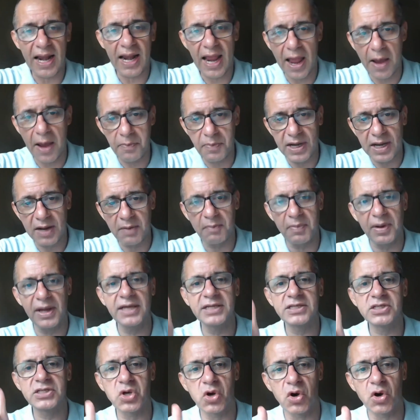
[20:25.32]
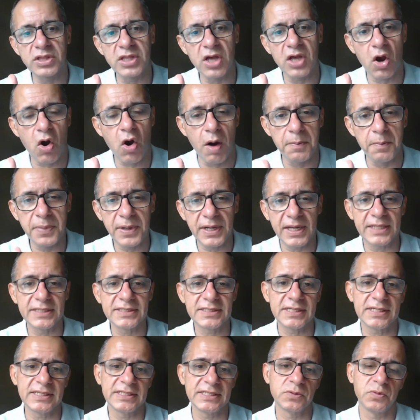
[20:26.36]
happening based on the
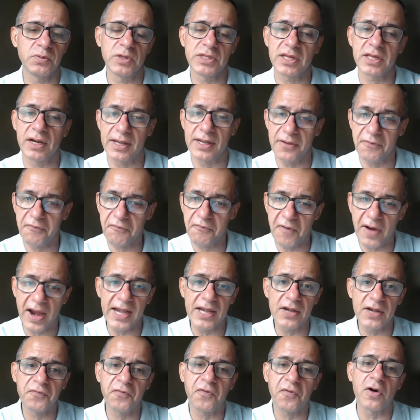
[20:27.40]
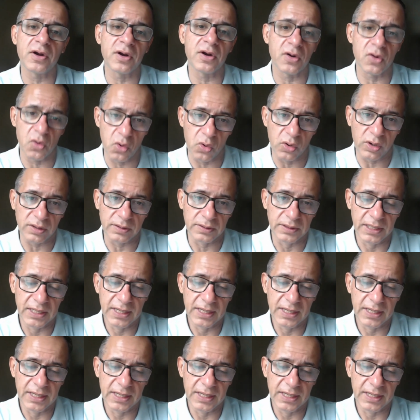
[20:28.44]
competencies which are defined for a role.